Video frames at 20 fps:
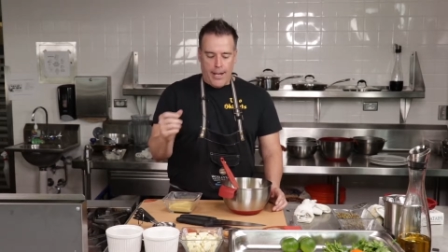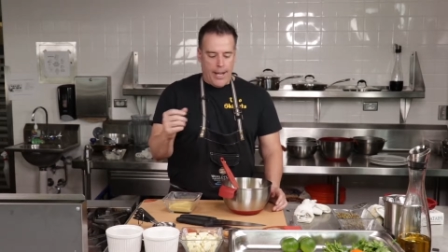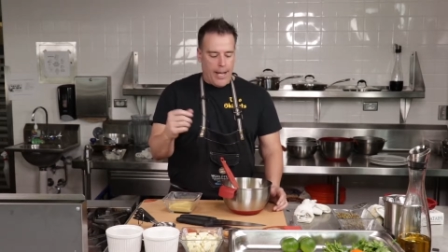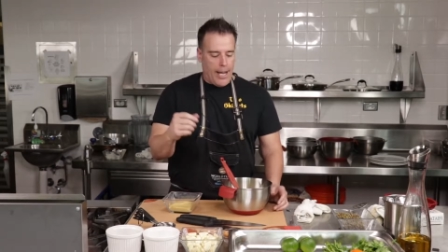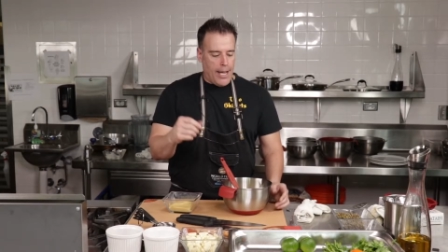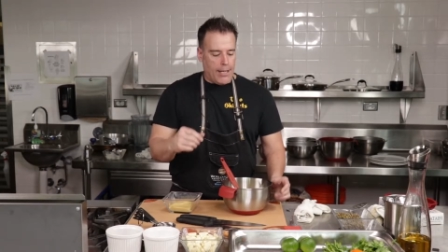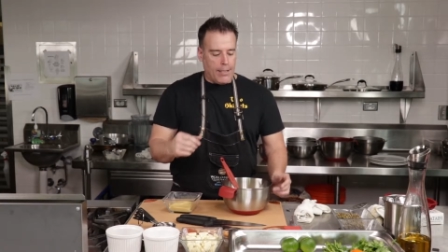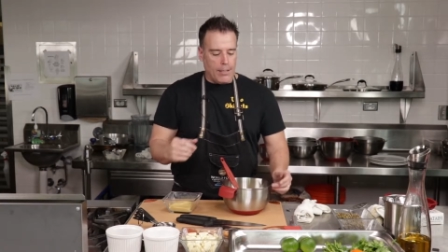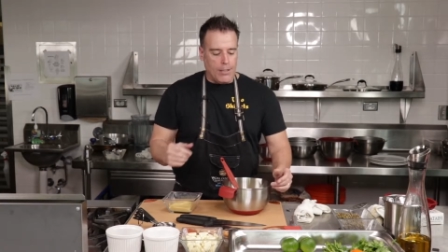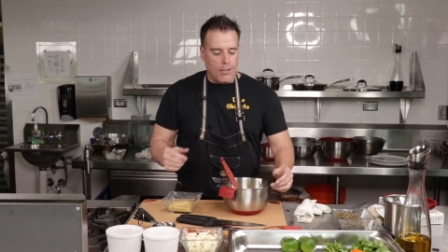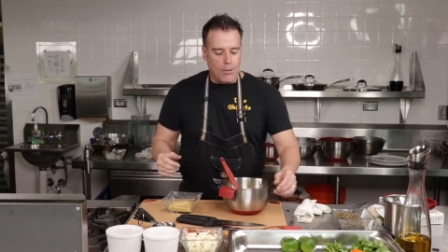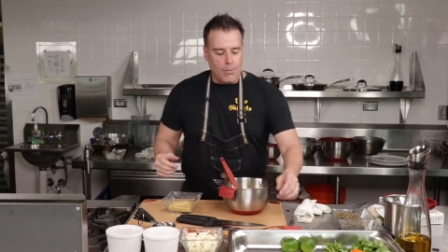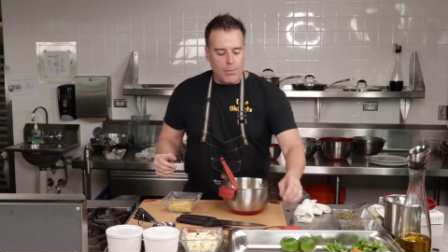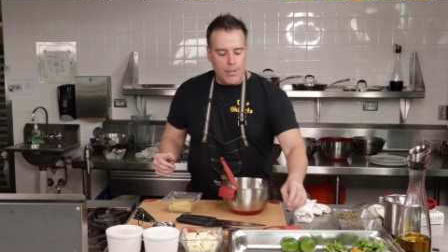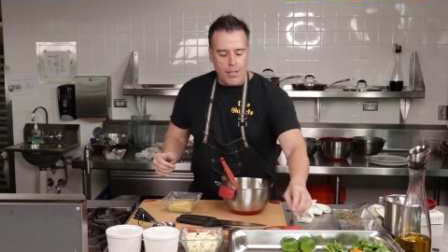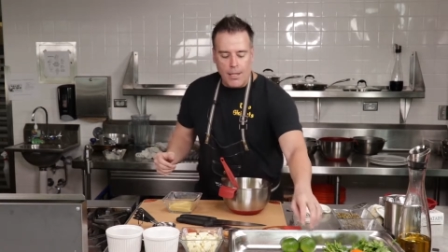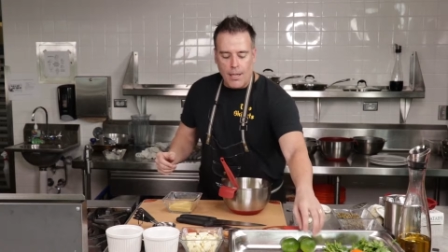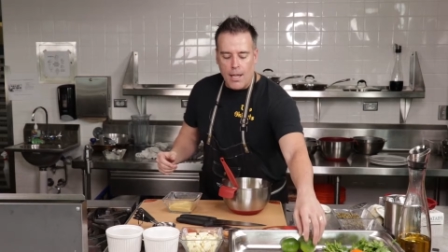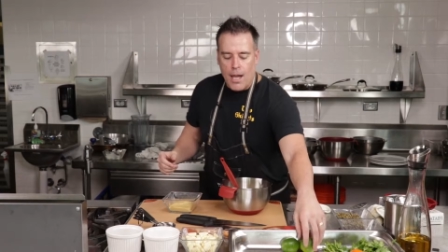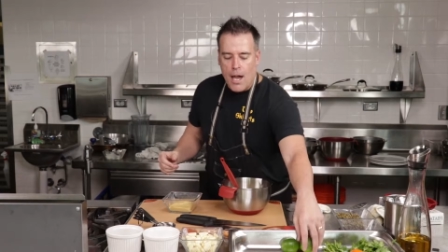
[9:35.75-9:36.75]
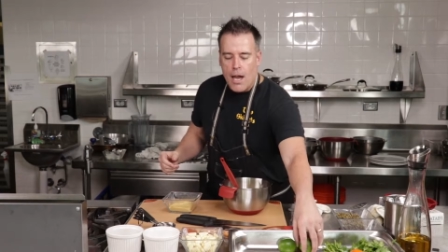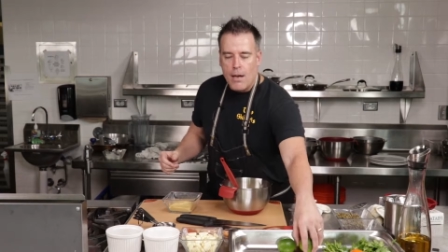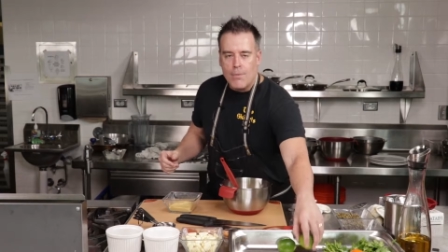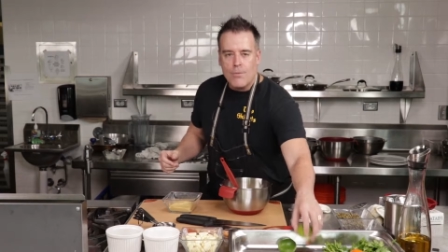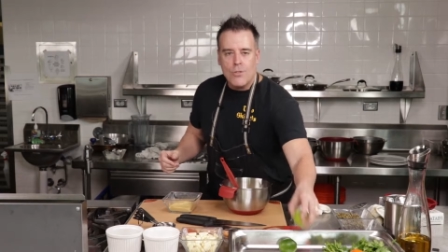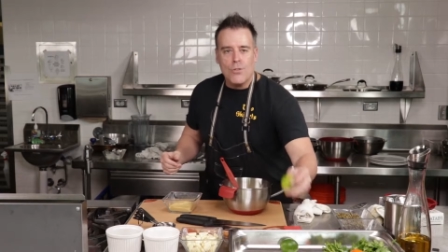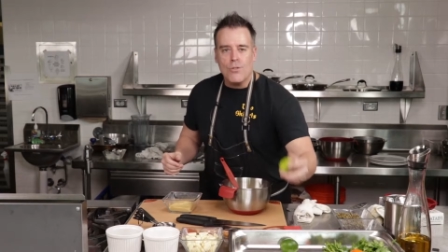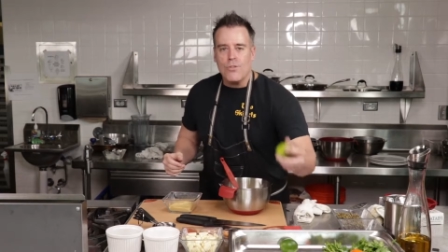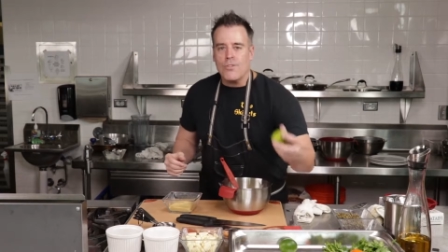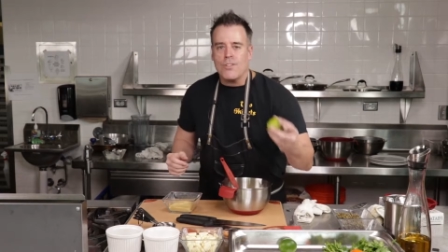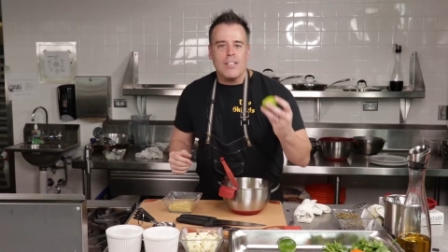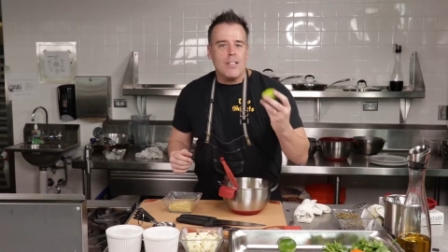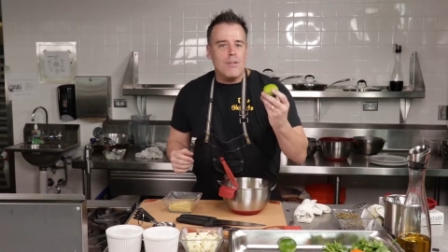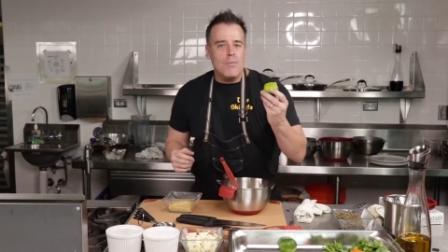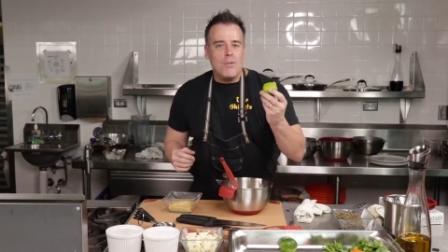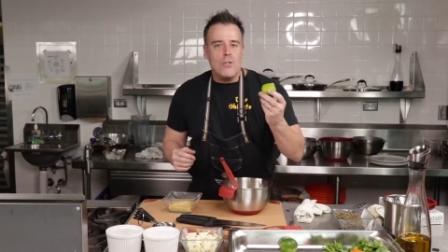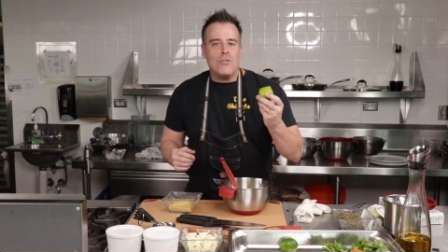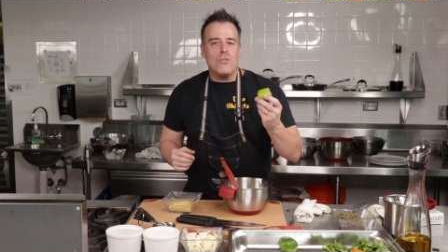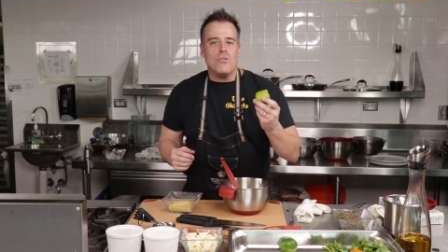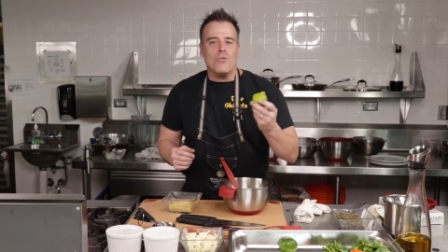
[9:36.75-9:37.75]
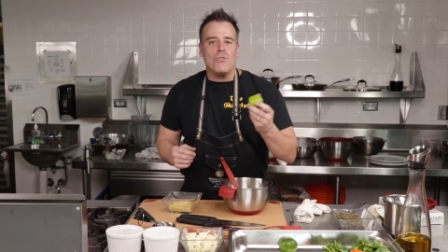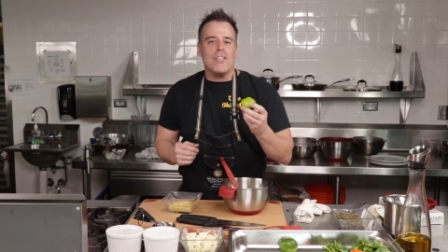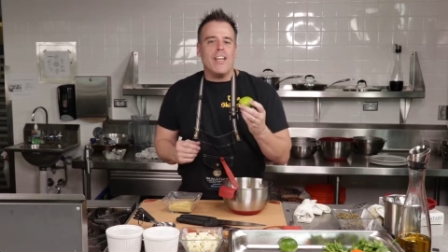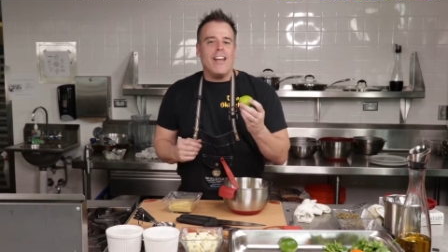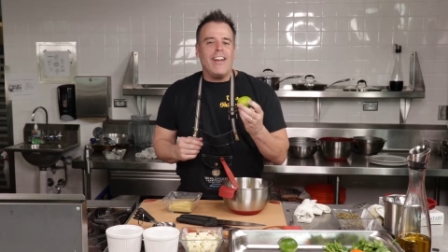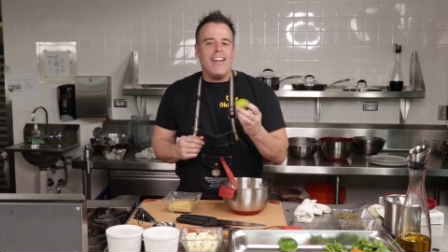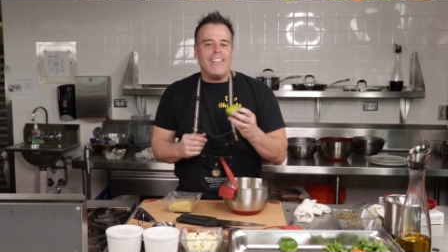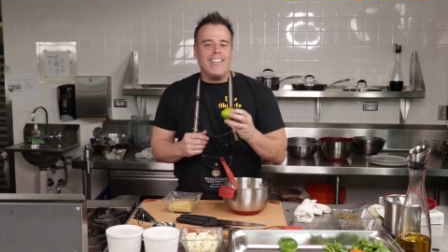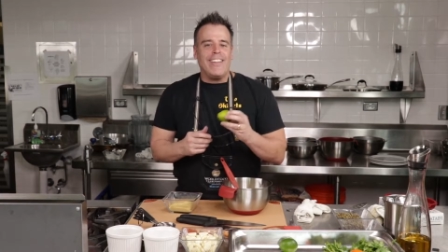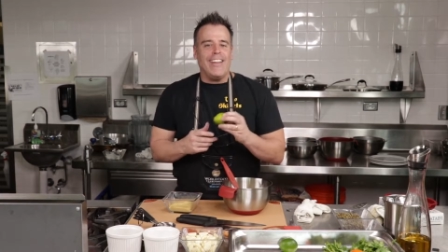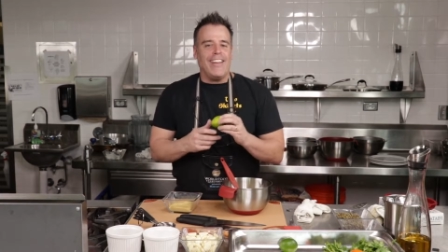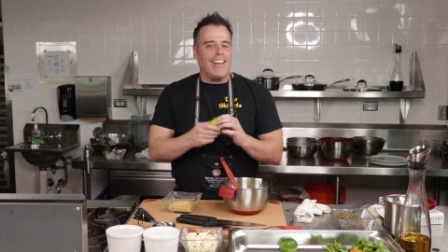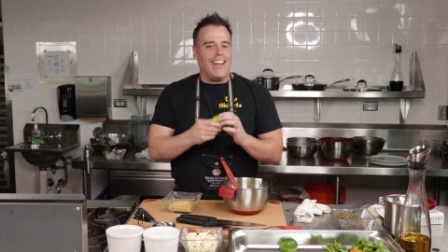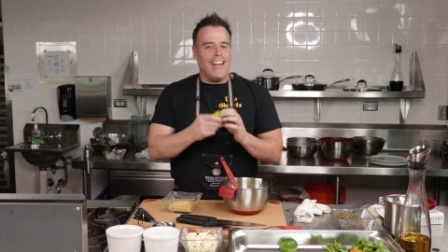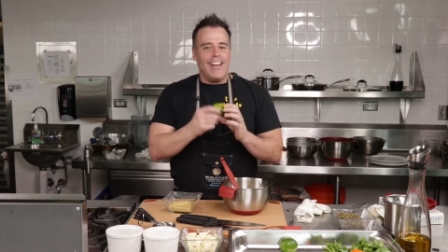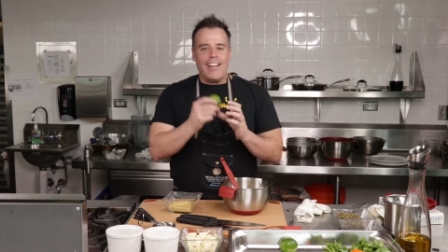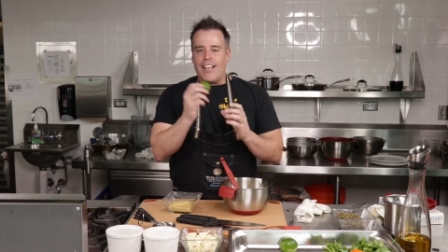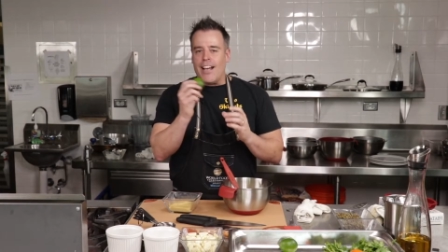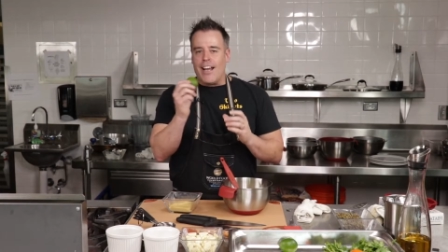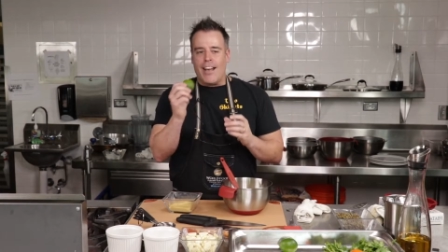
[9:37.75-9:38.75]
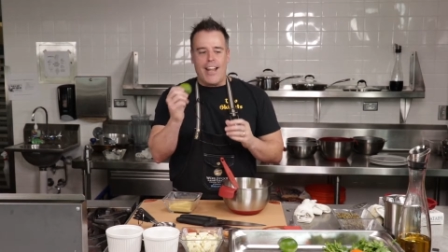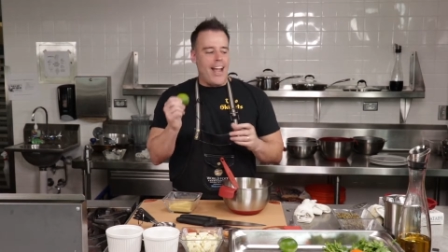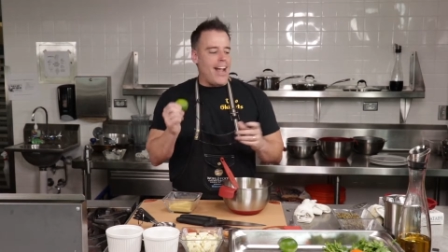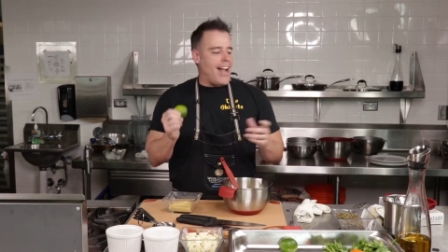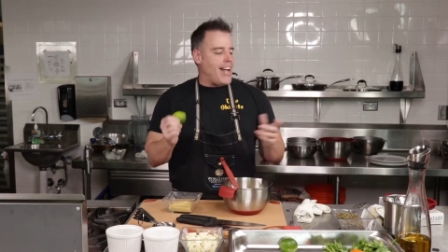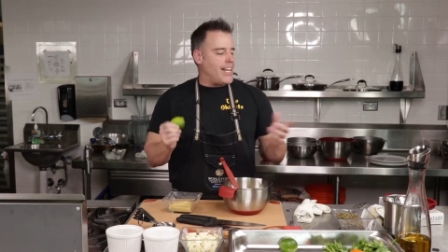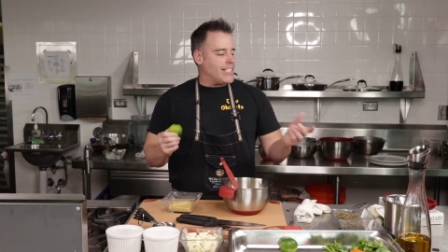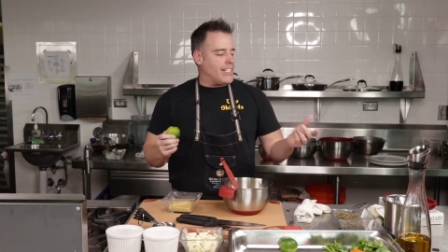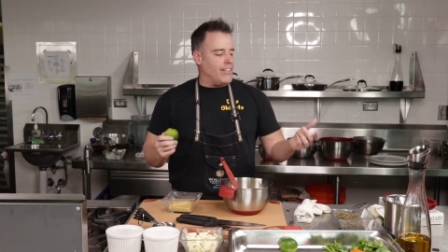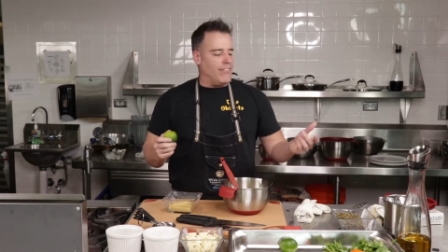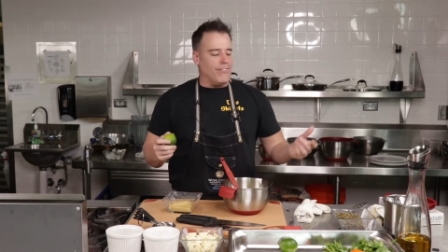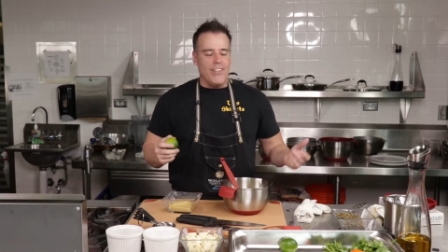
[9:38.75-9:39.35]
add a little bit of lime juice, lemon juice, anything, any kind of acid,